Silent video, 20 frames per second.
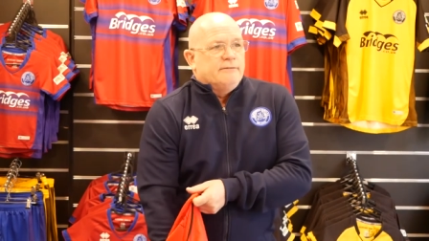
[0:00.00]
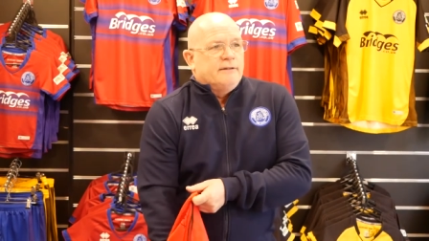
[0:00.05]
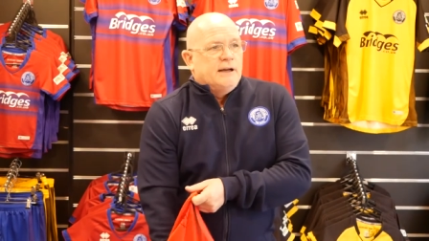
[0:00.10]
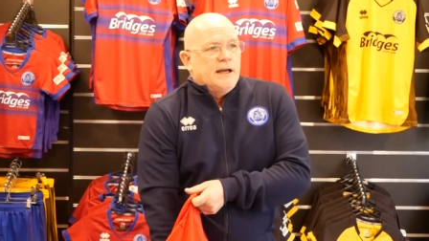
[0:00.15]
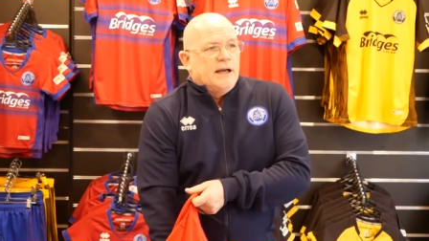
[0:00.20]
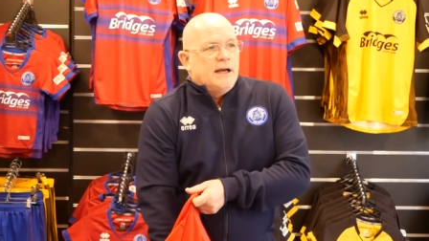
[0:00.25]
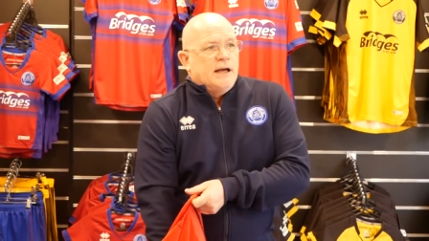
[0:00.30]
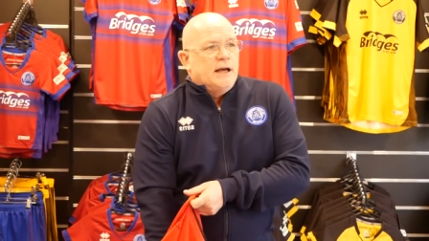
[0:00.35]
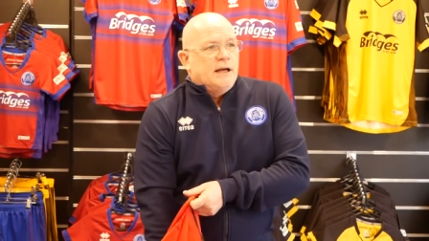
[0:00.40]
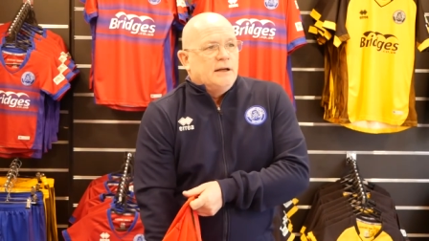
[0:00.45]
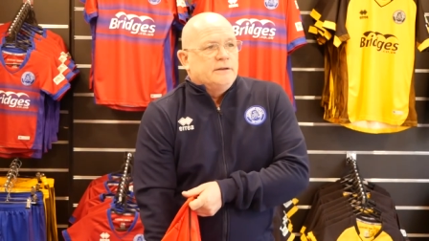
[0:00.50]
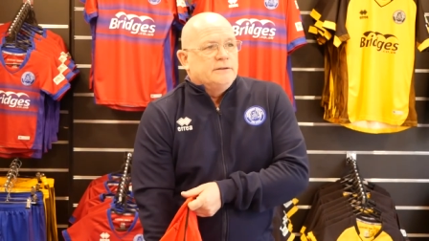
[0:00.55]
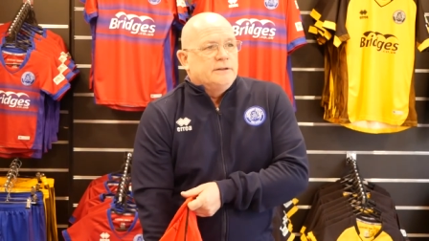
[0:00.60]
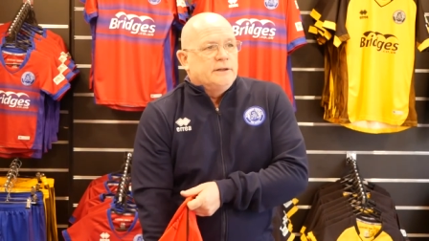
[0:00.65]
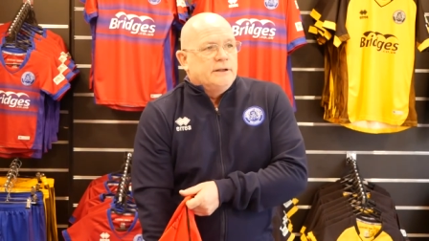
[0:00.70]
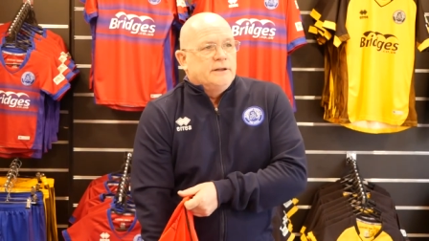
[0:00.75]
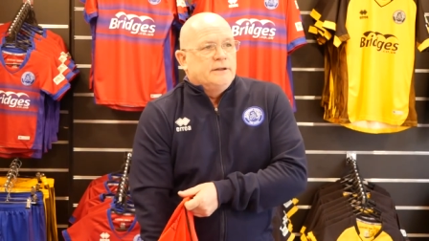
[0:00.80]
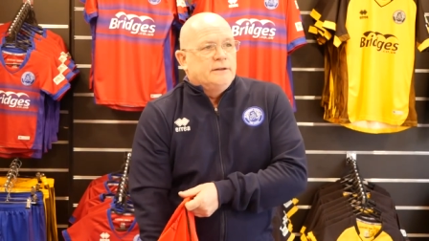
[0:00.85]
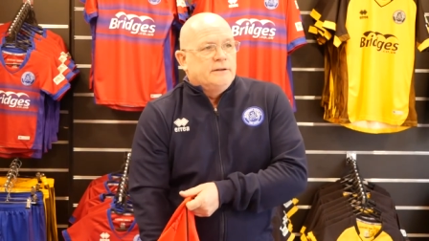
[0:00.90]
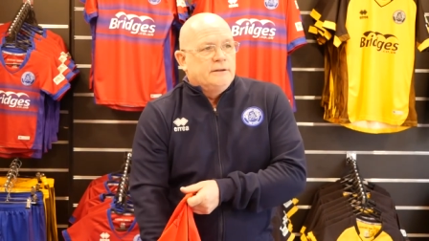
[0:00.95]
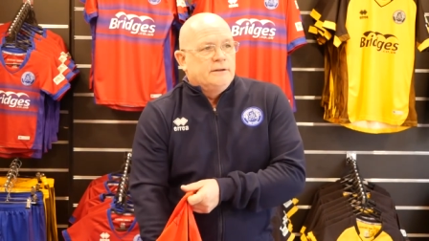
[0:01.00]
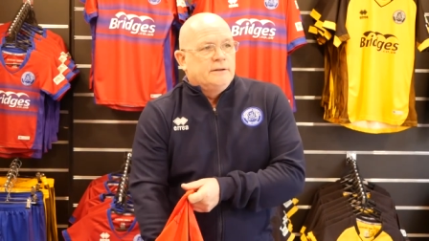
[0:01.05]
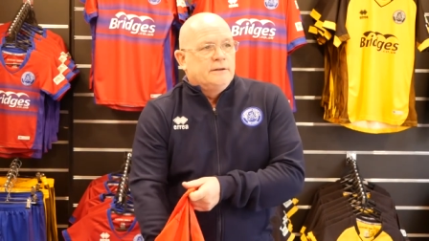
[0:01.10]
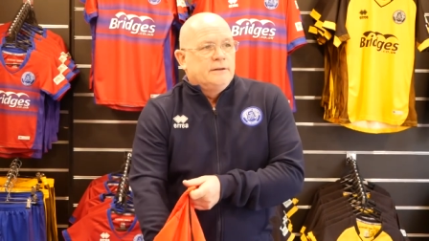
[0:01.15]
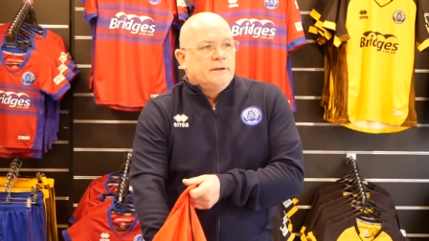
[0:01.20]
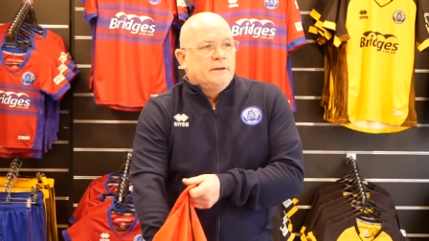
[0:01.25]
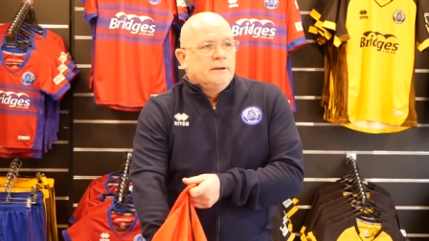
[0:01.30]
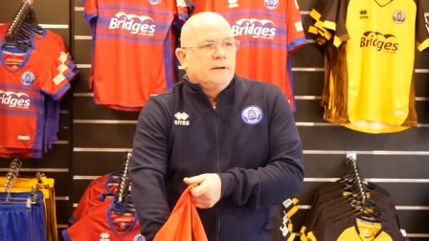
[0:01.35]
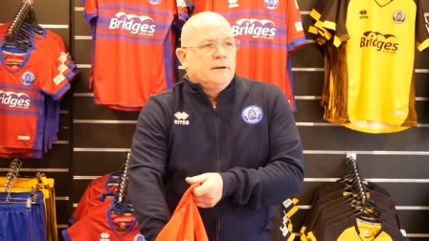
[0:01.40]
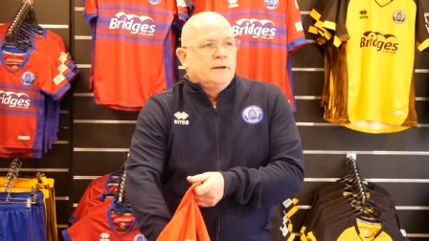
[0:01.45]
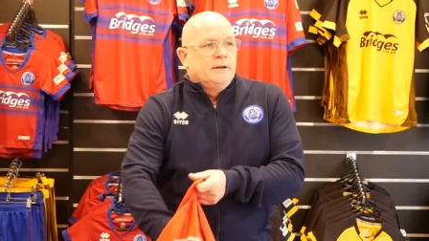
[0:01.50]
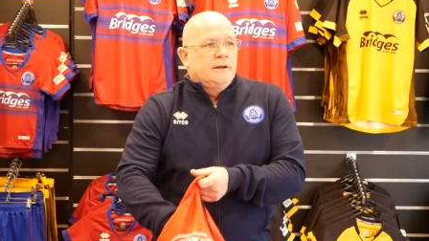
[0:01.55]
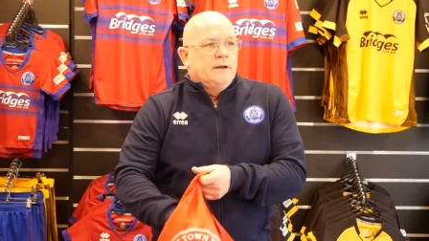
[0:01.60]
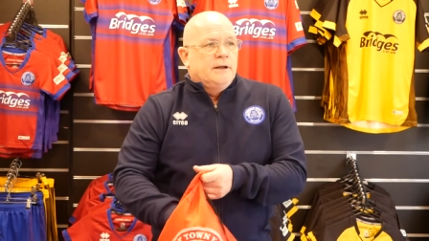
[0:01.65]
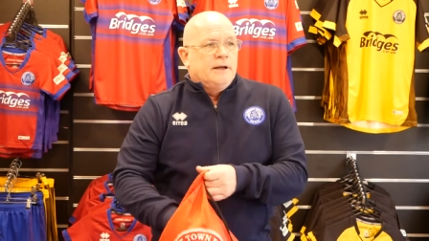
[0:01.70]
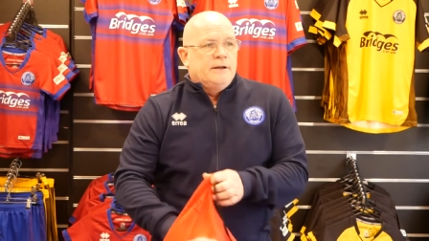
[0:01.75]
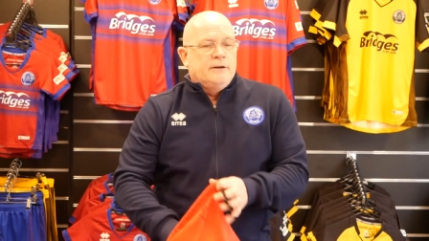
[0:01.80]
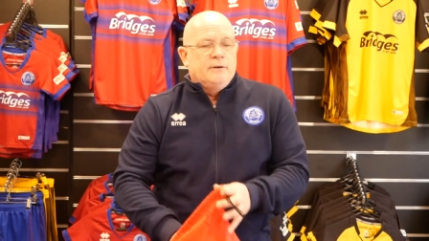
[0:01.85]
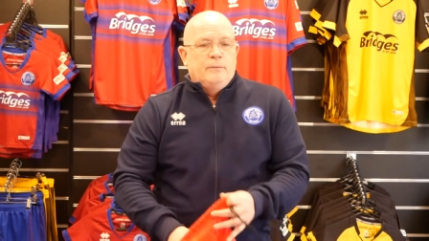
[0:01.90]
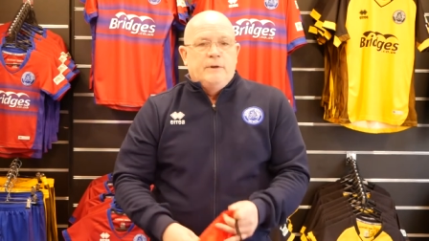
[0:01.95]
around.
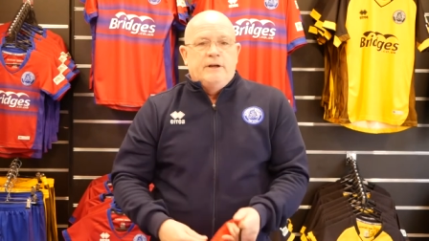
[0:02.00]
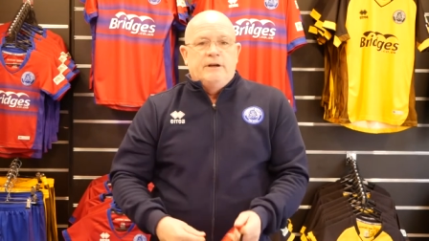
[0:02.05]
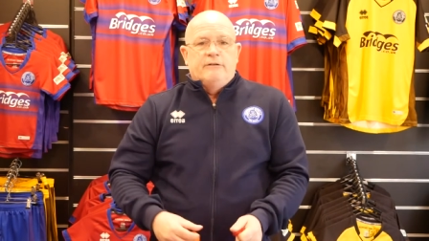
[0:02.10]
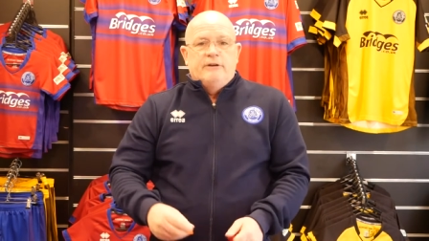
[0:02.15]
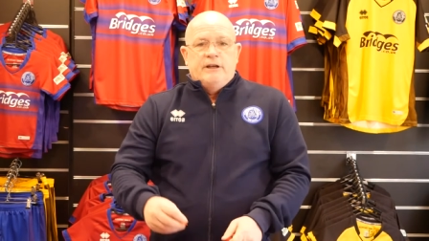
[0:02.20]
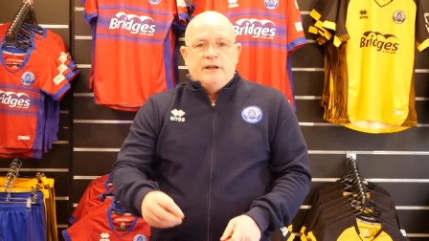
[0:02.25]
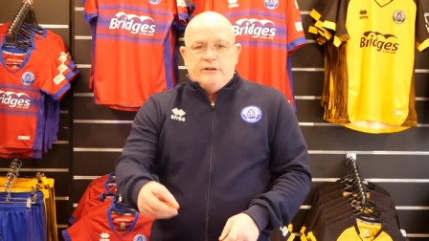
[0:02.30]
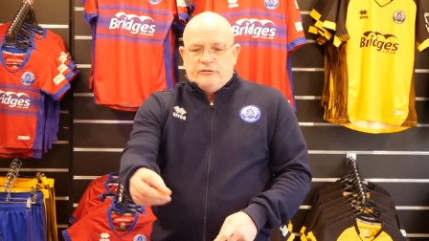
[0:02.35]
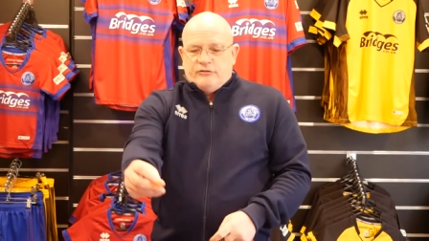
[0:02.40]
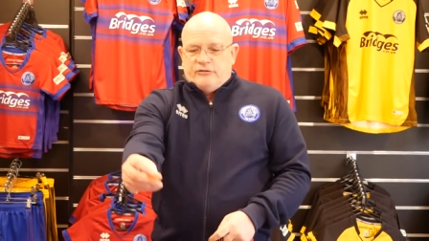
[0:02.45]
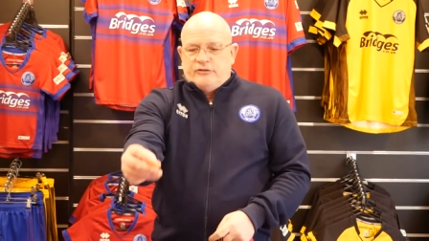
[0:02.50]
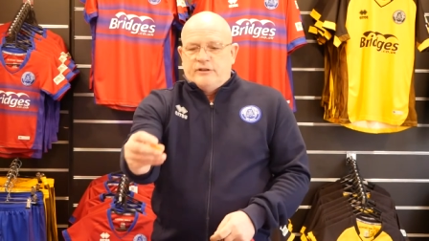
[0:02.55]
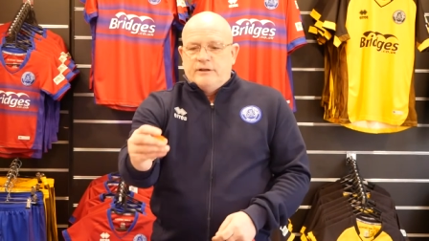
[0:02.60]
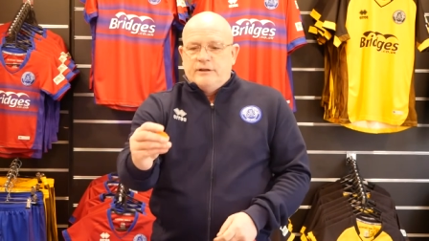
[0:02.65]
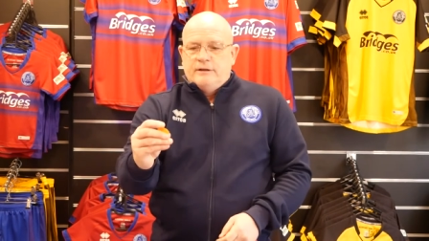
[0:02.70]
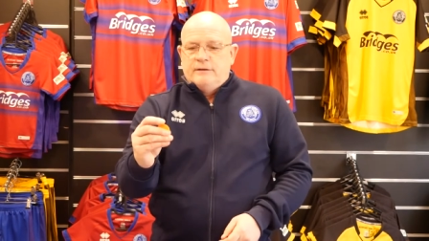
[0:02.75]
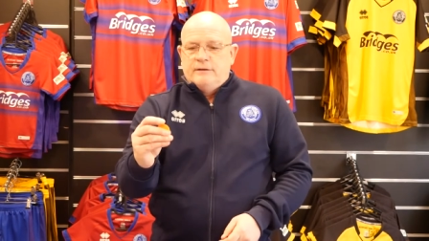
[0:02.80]
The winner is